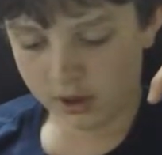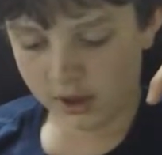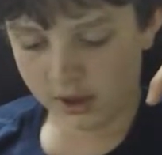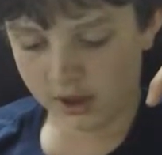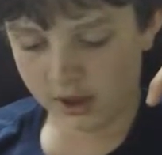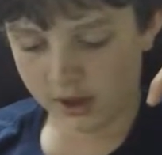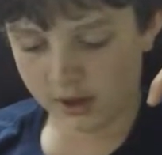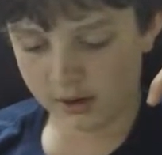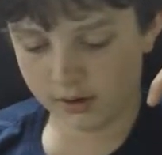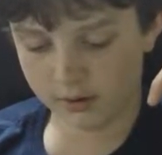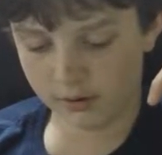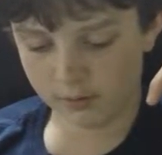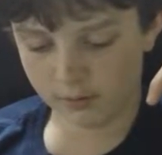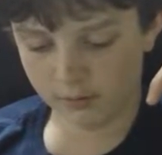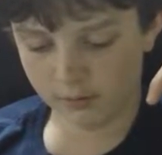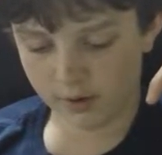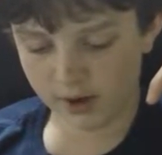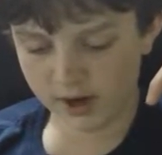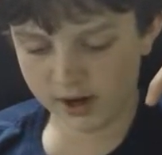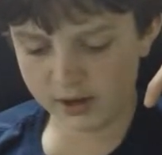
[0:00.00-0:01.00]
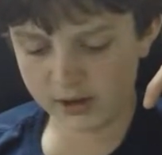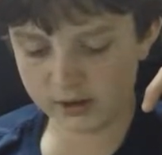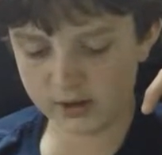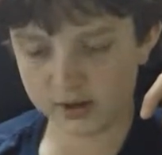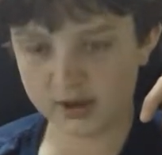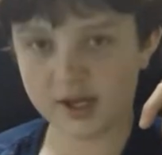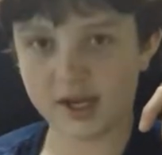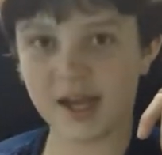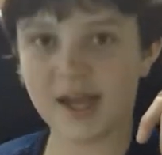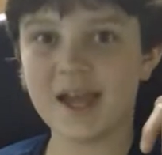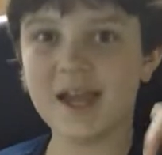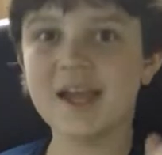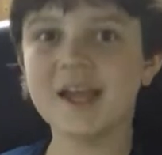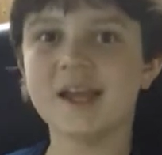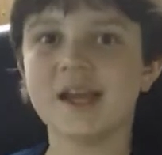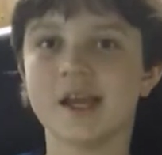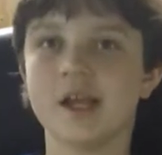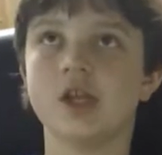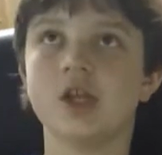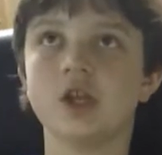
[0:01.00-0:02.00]
And why is it
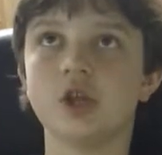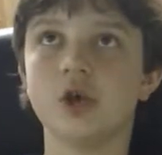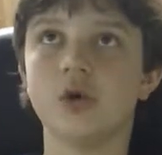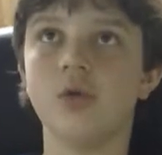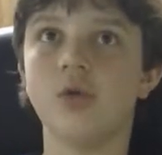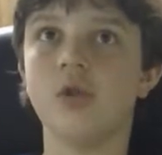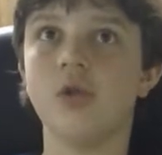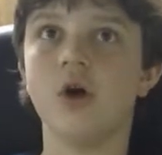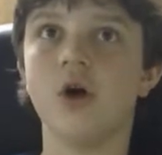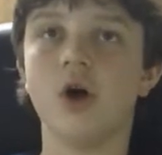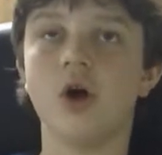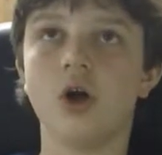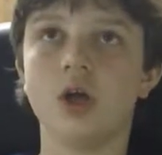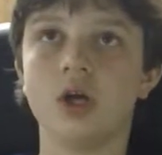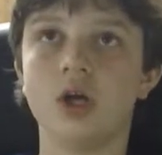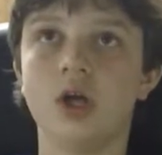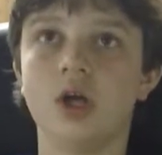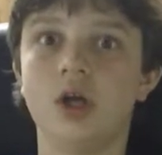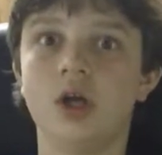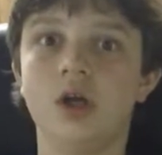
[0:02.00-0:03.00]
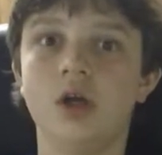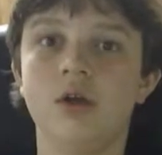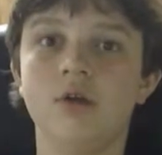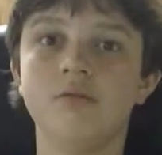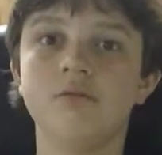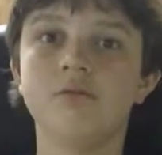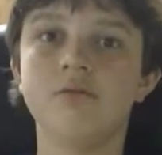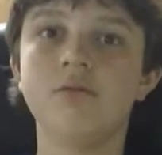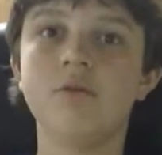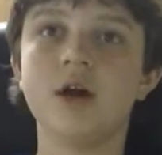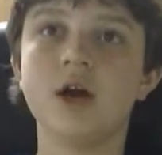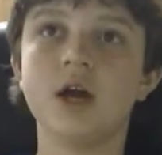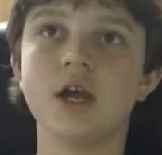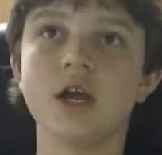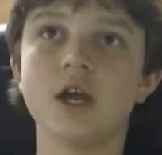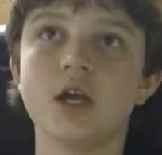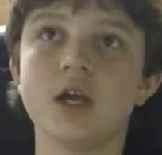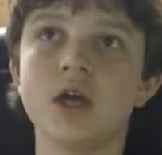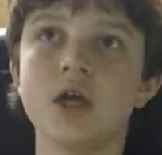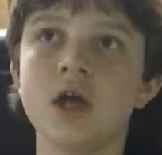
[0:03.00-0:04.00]
taking so long? My
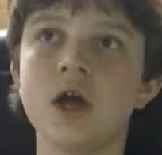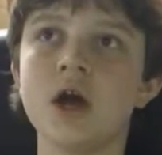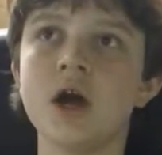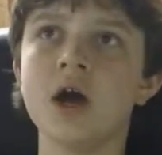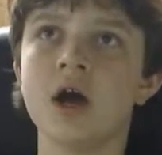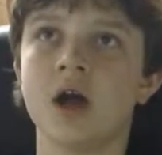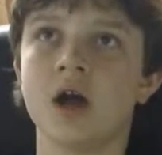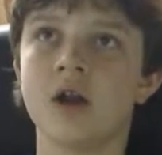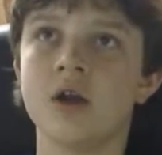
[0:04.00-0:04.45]
God.